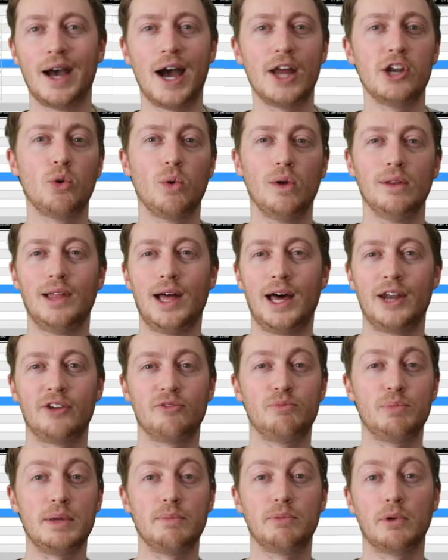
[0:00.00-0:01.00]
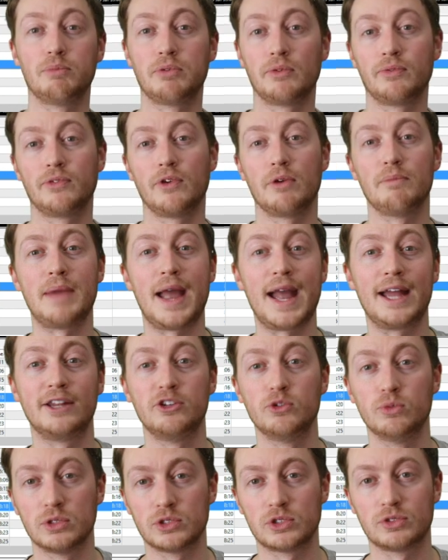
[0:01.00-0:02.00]
I know a lot of people prefer
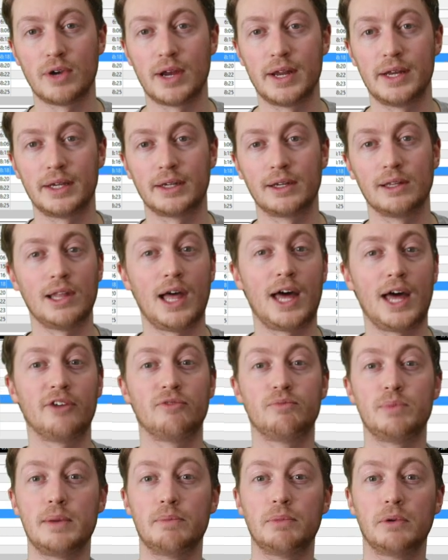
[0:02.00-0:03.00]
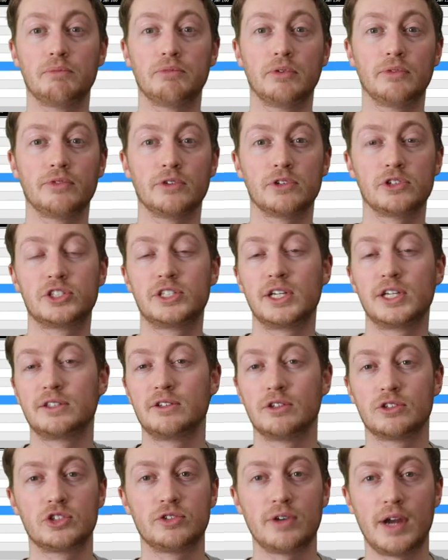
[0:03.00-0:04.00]
manual trading, a lot of people prefer
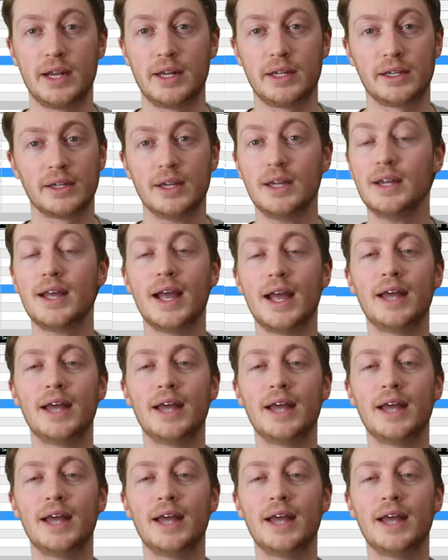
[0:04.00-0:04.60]
signal trading,